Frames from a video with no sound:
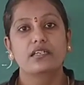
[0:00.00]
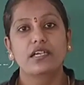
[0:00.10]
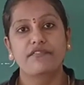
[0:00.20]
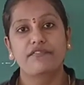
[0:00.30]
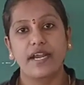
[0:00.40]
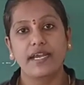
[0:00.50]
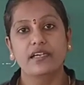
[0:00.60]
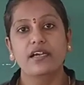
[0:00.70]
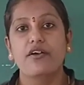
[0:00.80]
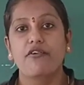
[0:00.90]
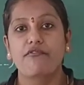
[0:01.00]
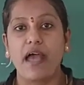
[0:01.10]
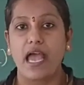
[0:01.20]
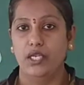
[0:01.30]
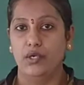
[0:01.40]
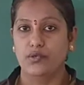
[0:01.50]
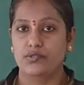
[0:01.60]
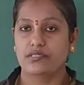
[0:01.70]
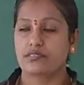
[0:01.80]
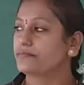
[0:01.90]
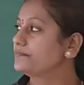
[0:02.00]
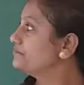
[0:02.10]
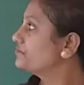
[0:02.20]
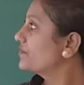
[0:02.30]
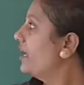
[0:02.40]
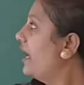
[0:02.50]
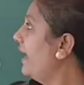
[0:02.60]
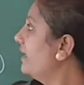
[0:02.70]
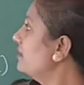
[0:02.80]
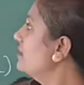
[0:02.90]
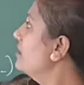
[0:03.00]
different values. And